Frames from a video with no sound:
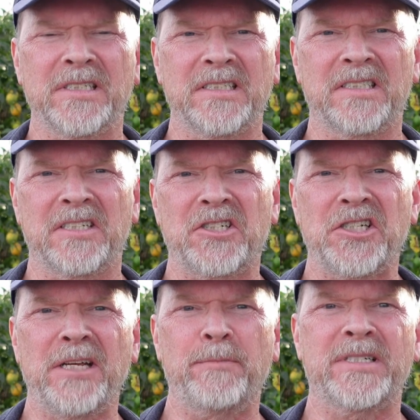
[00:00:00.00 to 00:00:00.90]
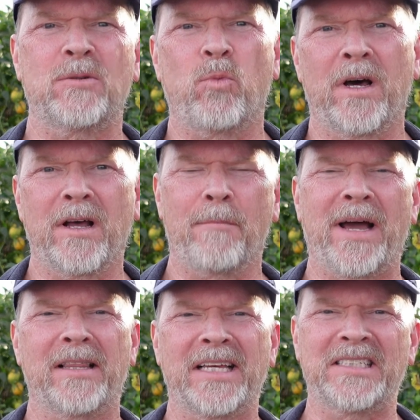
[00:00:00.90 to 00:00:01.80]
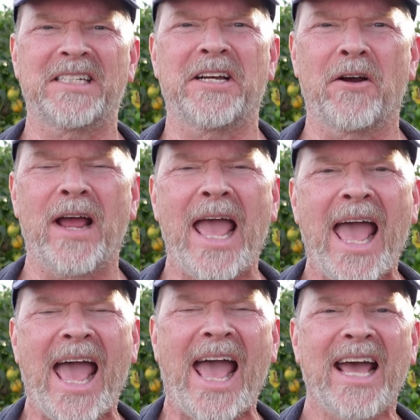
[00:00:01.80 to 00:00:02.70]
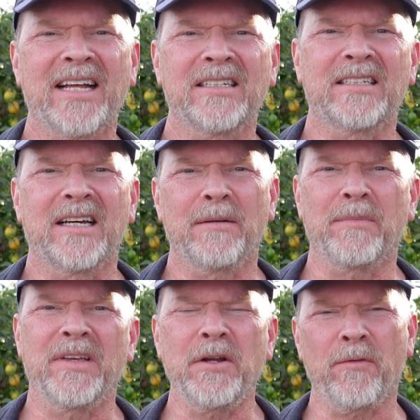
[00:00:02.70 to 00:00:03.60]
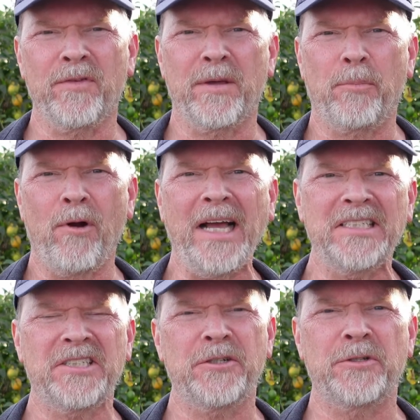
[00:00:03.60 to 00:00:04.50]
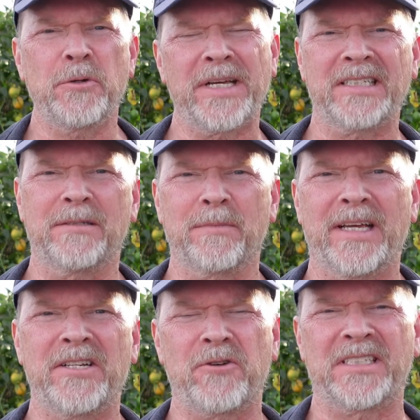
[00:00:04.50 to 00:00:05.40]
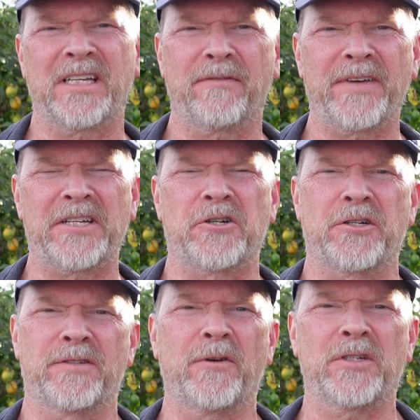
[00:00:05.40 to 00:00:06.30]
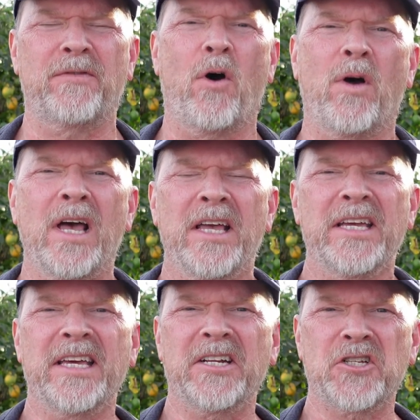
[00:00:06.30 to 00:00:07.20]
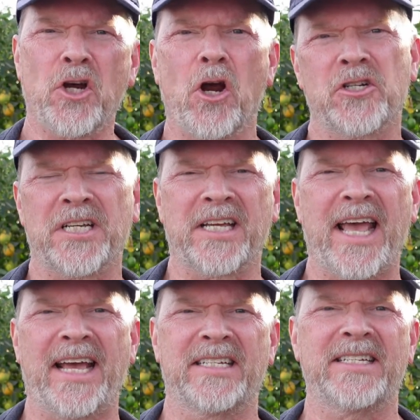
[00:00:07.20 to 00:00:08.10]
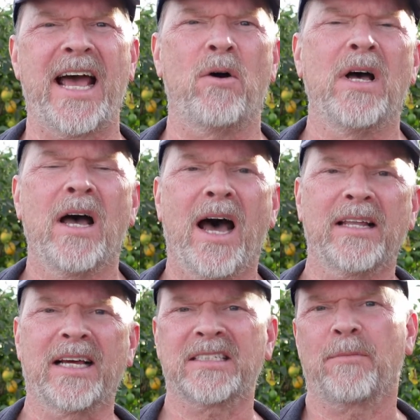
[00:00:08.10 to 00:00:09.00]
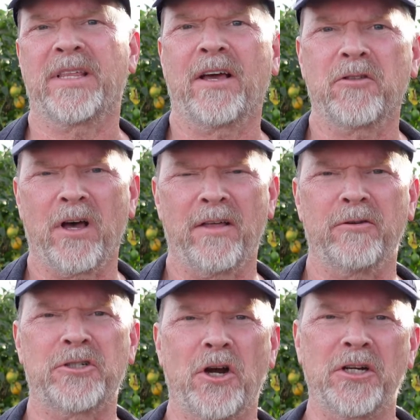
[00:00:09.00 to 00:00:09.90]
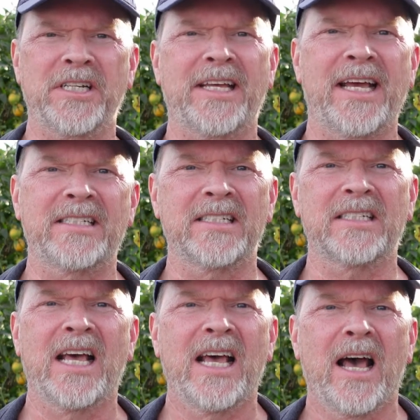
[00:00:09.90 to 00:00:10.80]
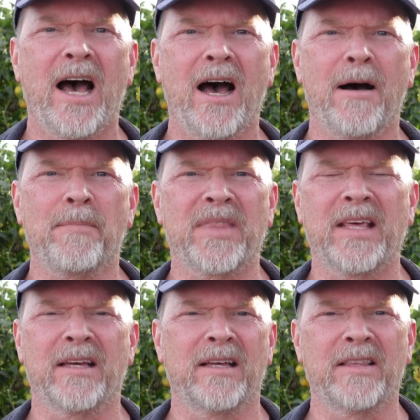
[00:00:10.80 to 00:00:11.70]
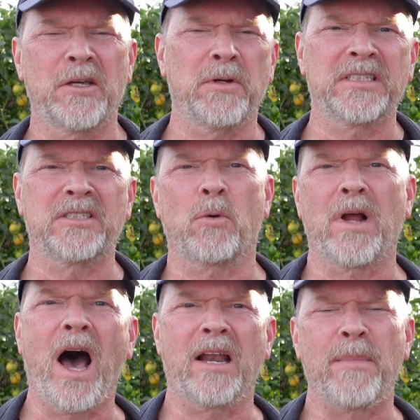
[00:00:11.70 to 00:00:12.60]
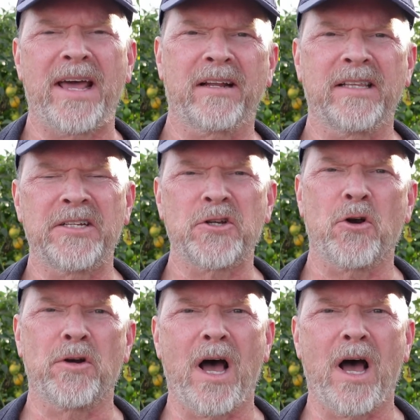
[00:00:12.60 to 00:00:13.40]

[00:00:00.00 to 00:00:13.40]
It's the cheapest one on my list here, and you know, for the price you do get some interesting features. First of all, you get a charging case. Now, unlike some of the other charging cases, the units don't automatically turn